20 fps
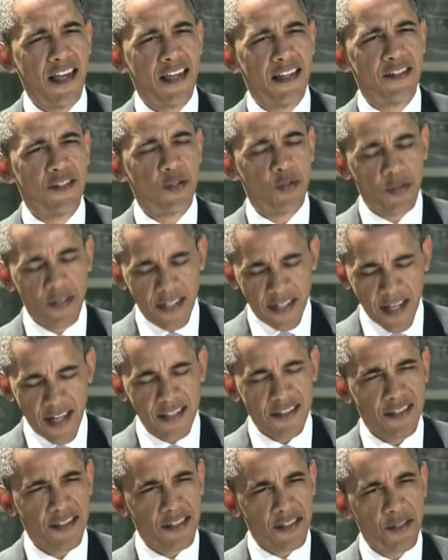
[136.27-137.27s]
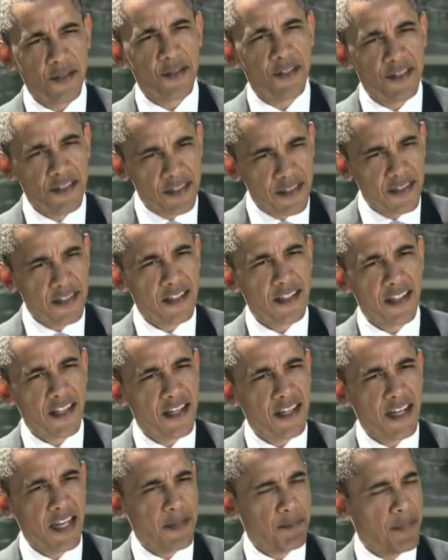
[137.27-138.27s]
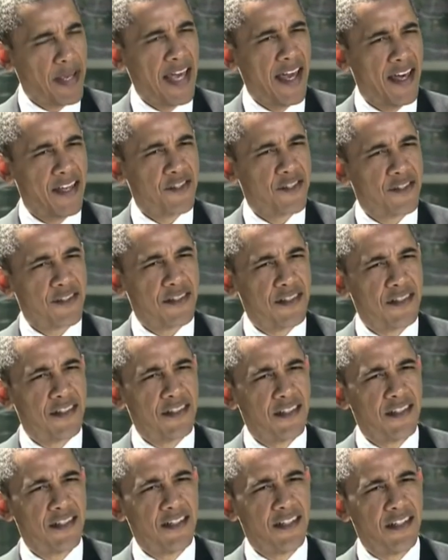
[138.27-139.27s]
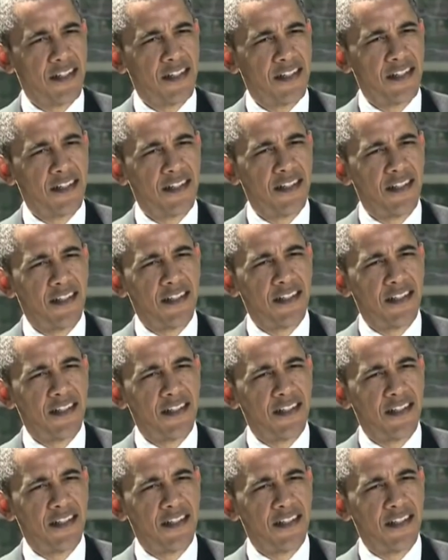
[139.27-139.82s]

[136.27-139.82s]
a duly constituted and, and passed. Uh,